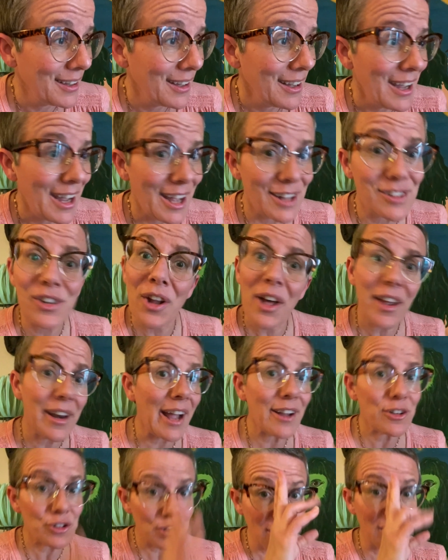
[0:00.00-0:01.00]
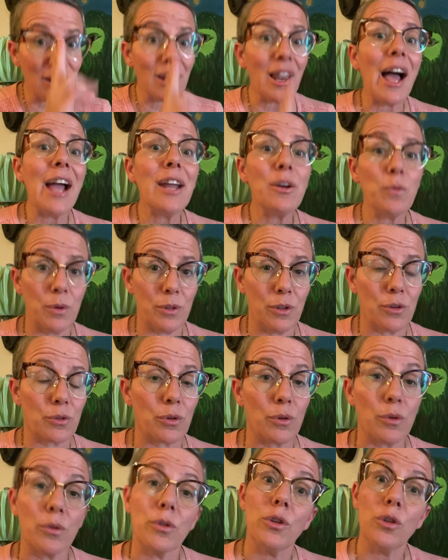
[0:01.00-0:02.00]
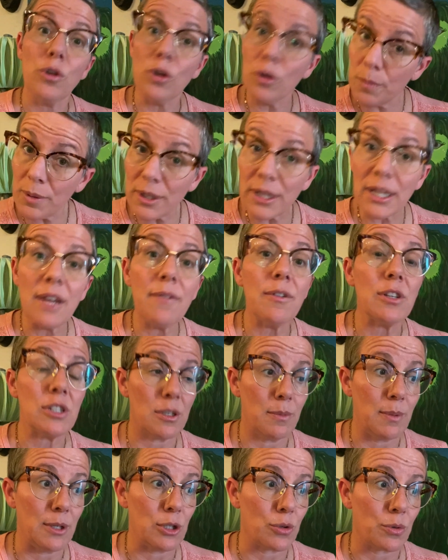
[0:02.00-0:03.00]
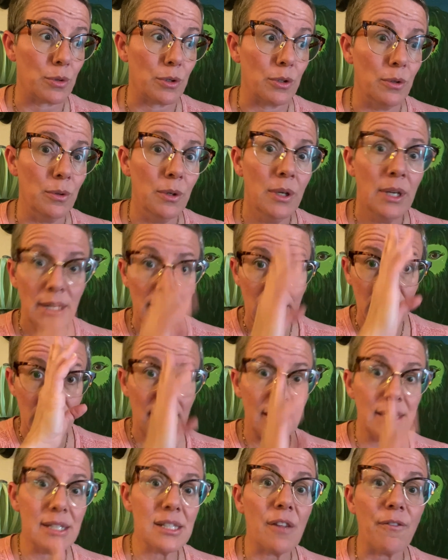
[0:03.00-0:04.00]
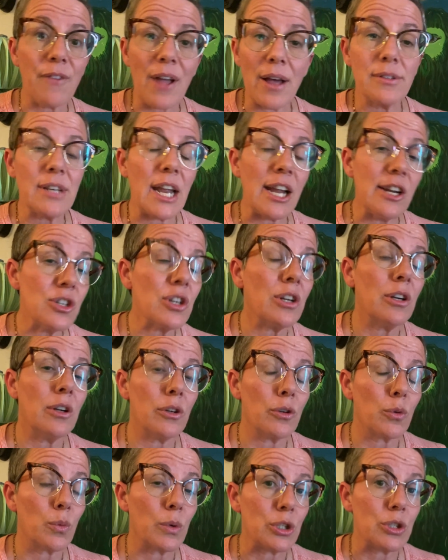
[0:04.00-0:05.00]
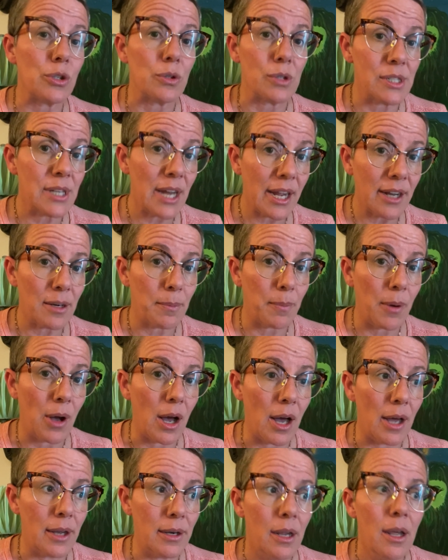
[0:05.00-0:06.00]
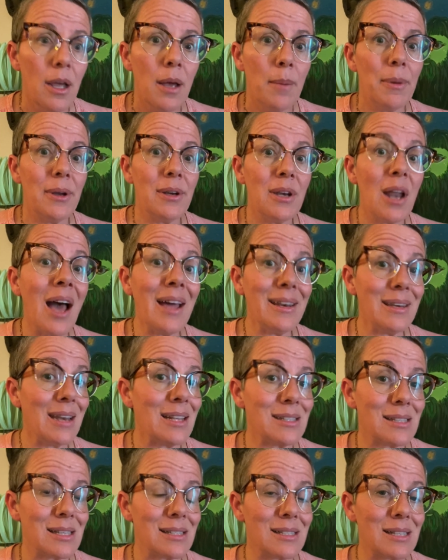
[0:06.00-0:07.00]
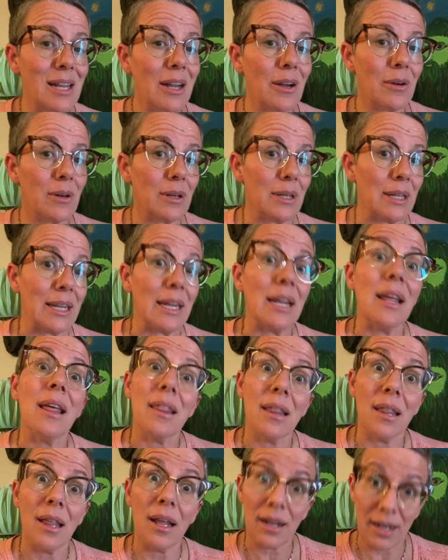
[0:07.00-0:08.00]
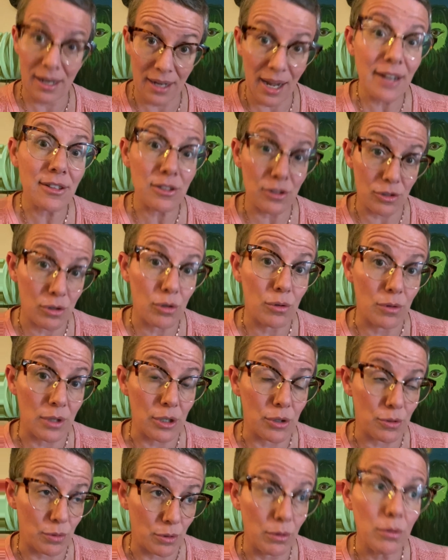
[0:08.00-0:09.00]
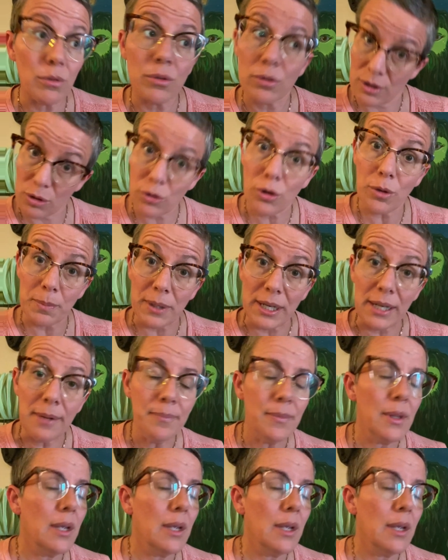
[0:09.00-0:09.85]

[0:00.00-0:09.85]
It's not actually aligned with the truth. You believe it to be true. It is the foundation under which you stand upon, but not necessarily connected to the truth. Could be.